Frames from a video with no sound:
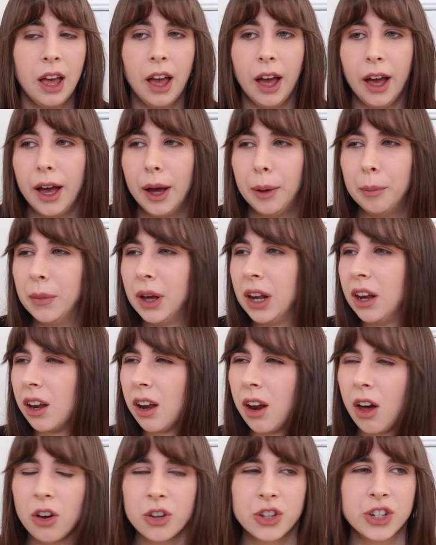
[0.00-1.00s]

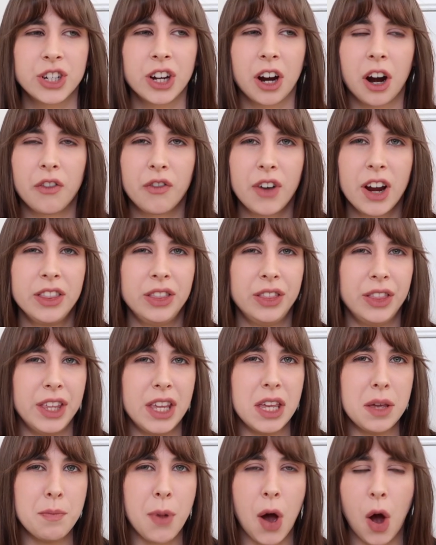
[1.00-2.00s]
Last year I read
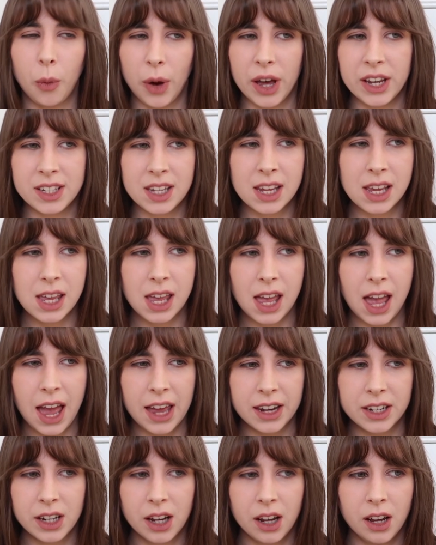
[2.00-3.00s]
the Poetic
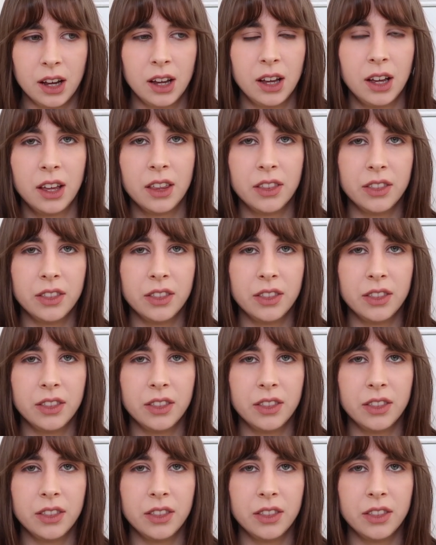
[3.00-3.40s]
Edda.